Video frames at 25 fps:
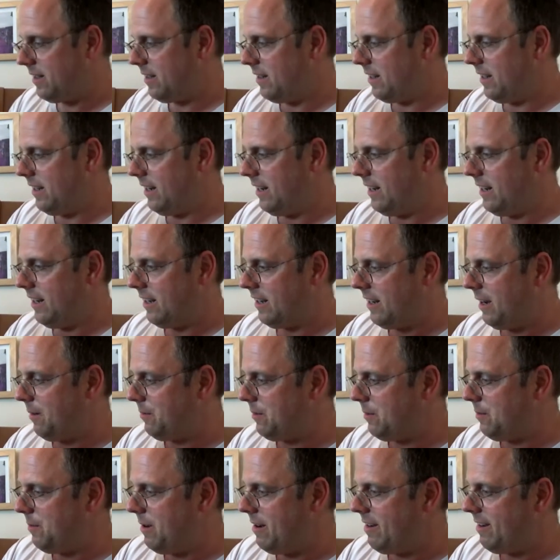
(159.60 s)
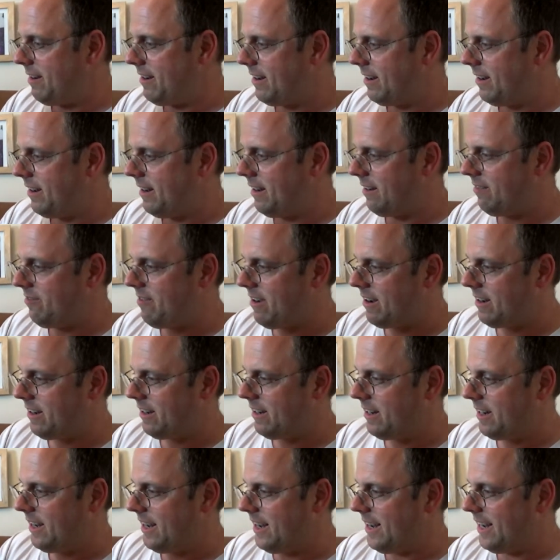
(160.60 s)
Captain America,
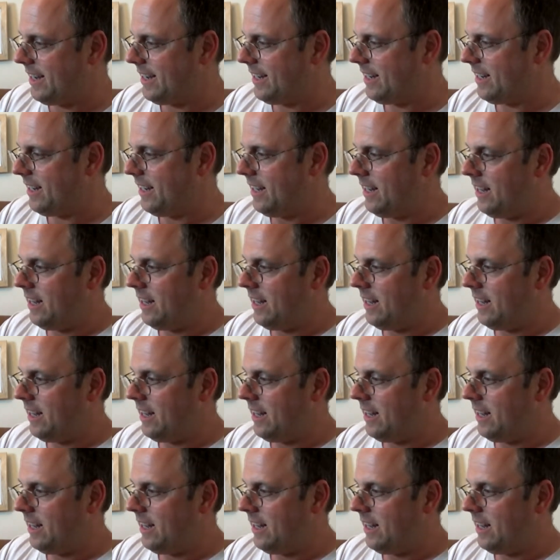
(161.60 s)
Dragon Guy,